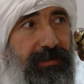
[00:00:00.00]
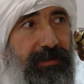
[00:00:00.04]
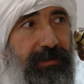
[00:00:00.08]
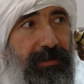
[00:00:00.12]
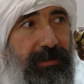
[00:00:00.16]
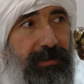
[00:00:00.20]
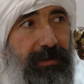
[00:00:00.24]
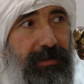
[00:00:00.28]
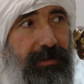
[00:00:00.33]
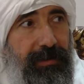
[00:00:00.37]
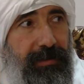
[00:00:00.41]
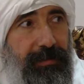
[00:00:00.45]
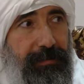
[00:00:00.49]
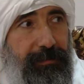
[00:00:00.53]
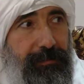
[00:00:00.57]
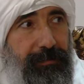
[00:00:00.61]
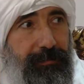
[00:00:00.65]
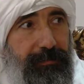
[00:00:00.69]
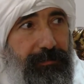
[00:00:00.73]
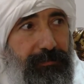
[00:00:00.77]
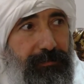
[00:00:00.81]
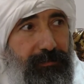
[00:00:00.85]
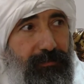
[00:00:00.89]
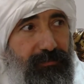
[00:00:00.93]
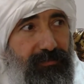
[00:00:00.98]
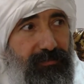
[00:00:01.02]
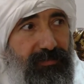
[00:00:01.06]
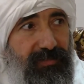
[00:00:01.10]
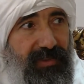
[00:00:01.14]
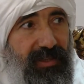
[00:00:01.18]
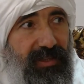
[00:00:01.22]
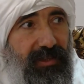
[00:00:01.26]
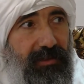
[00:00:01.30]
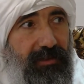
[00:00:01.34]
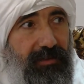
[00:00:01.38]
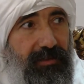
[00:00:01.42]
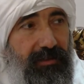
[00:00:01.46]
the
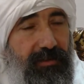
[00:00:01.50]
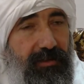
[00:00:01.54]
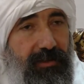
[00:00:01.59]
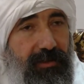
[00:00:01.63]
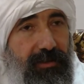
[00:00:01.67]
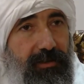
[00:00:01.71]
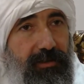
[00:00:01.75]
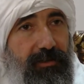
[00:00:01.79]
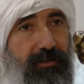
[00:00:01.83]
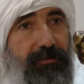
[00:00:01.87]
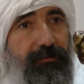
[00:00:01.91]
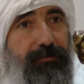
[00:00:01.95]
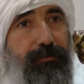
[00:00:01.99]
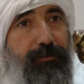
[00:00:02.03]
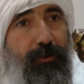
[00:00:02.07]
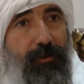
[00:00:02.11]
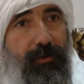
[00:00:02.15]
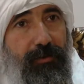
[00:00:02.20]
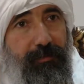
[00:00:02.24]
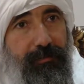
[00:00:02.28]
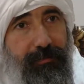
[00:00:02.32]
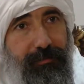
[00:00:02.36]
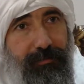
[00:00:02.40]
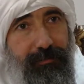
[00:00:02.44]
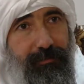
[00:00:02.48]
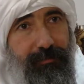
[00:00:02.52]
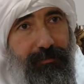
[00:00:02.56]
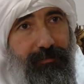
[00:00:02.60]
reform